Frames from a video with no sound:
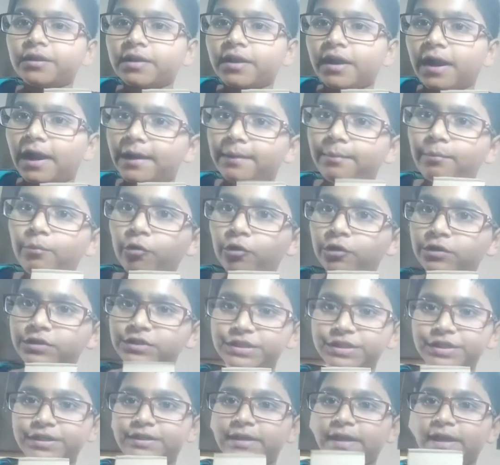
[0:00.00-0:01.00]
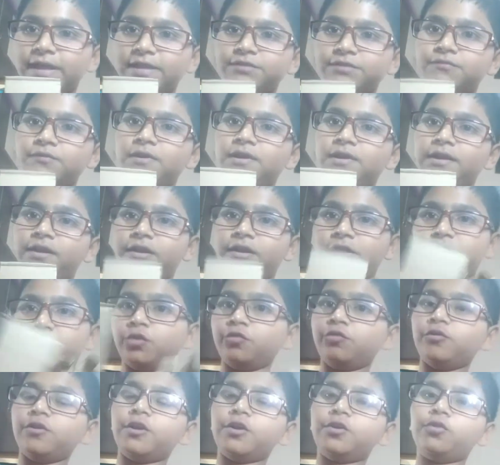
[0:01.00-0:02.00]
cardboard sheet as well.
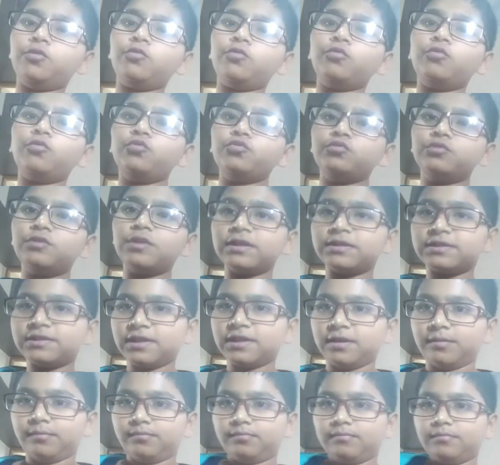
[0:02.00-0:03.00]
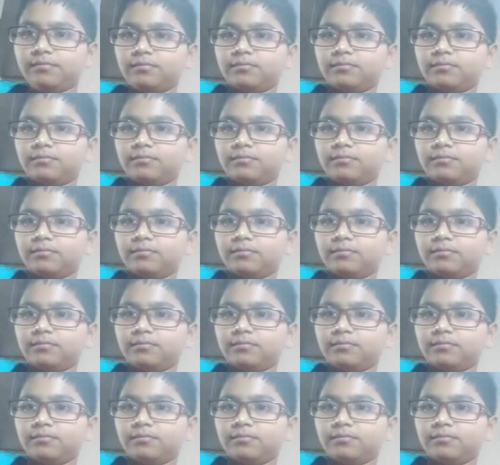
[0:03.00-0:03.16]
You need to do the same